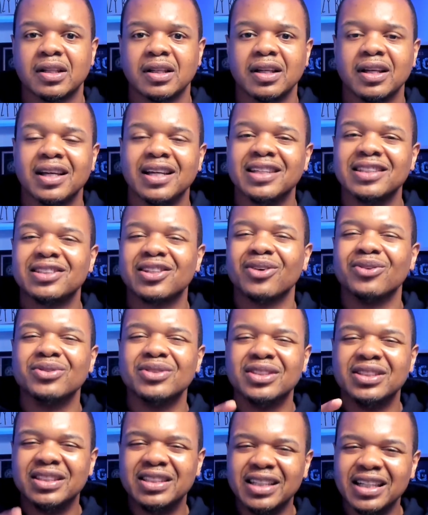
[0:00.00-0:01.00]
And so
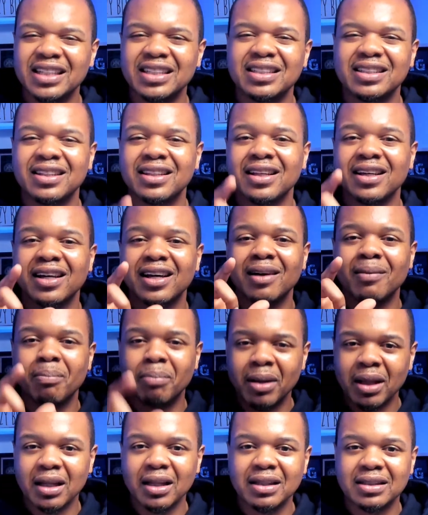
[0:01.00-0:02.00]
just the
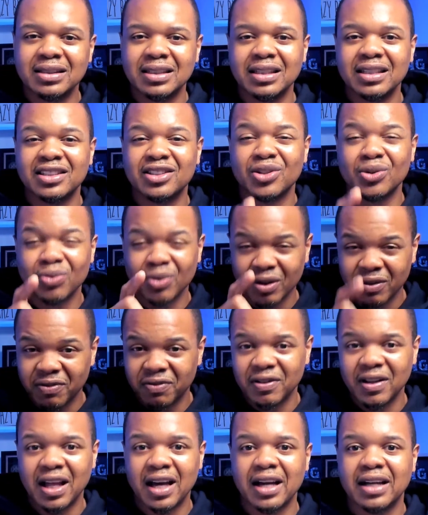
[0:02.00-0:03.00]
ability to
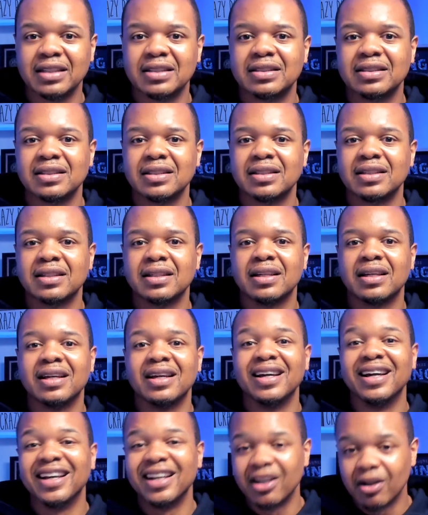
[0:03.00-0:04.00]
reflect
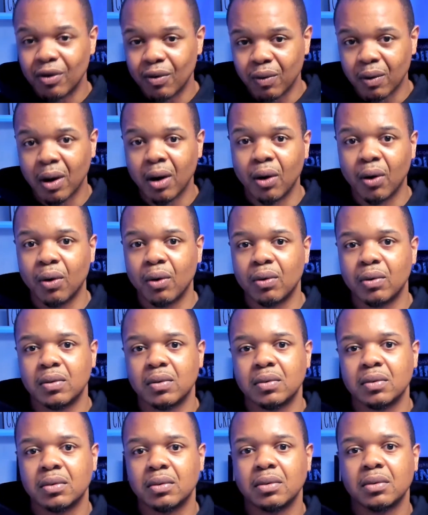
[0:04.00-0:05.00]
and grow
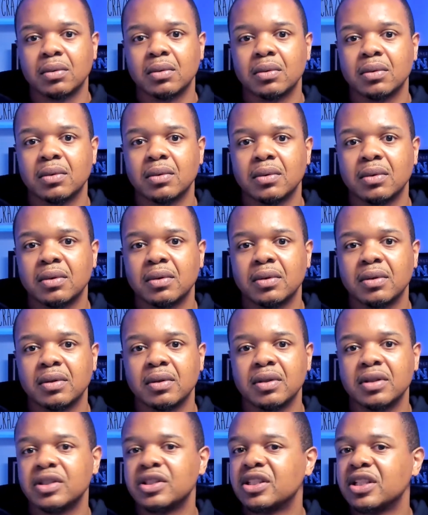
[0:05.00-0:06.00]

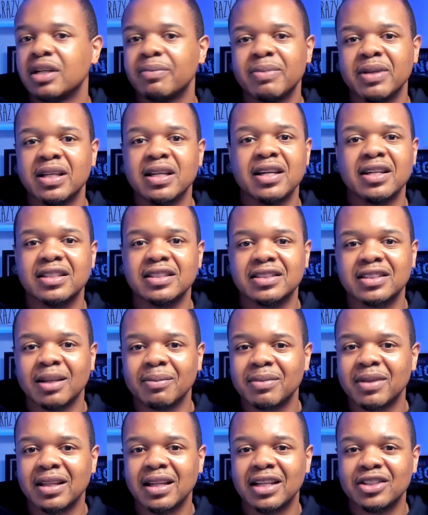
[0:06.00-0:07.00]
should be
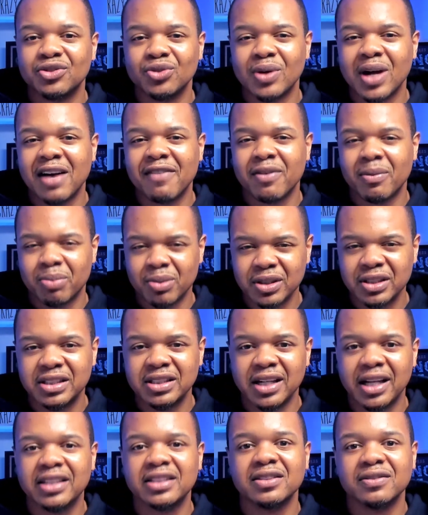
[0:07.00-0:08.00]
something that you have
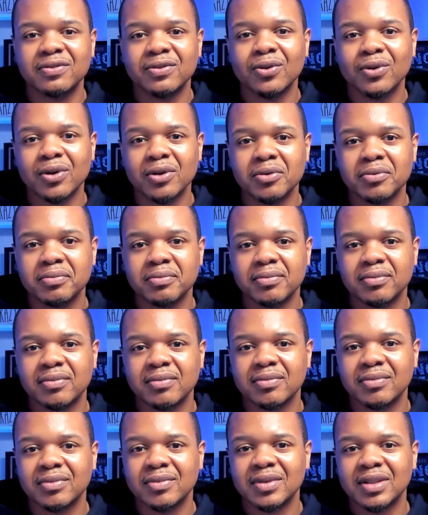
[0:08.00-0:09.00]
appreciation for.
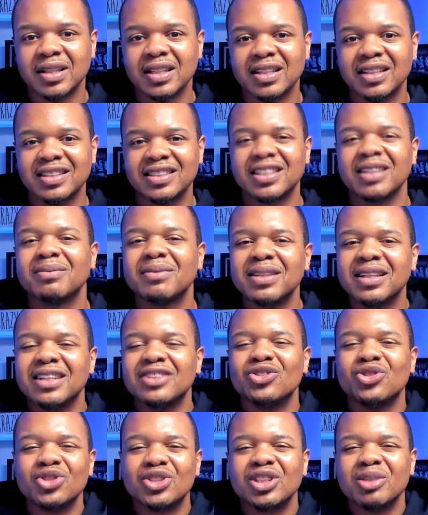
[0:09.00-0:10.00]
Something that
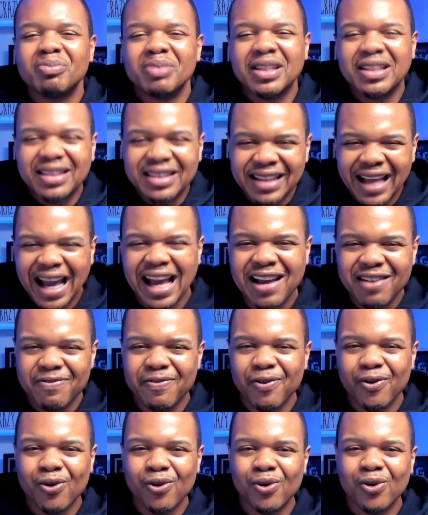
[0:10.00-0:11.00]
you should be
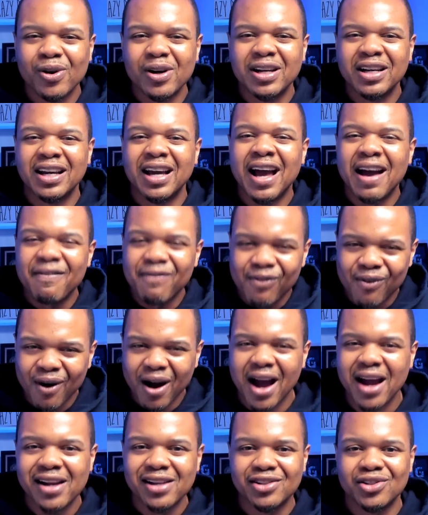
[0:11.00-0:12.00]
thankful and have
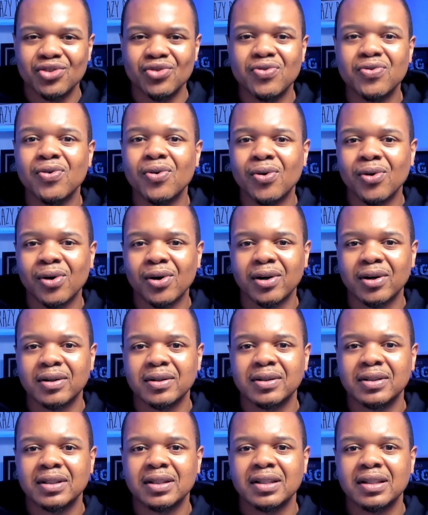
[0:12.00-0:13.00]
gratitude for.
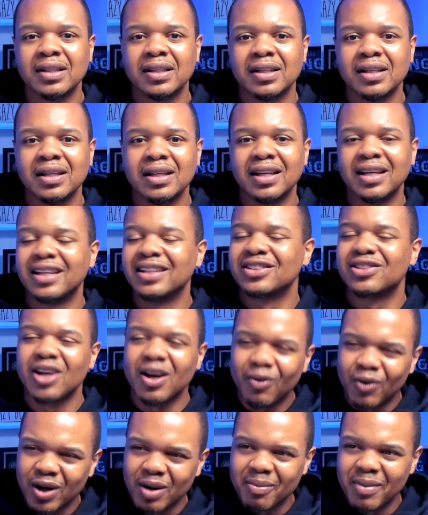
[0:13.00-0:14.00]
And so I
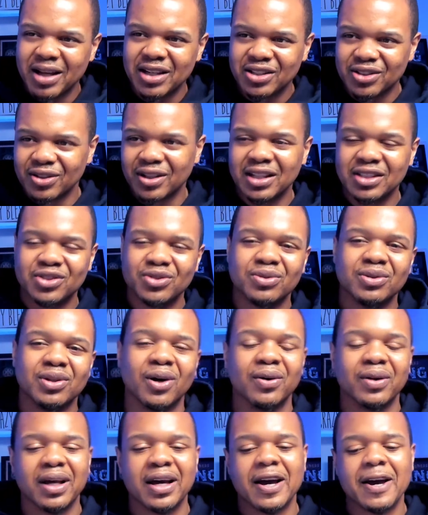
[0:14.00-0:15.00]
want to make sure that you know
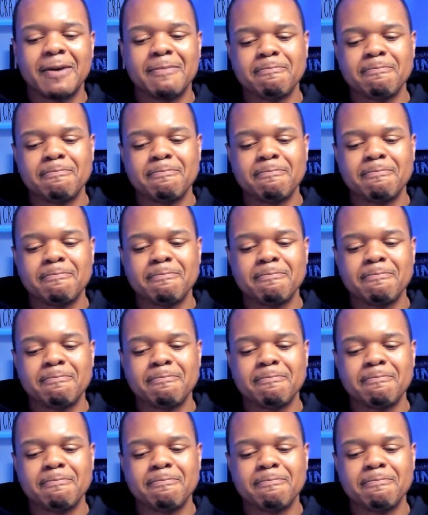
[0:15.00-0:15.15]
that.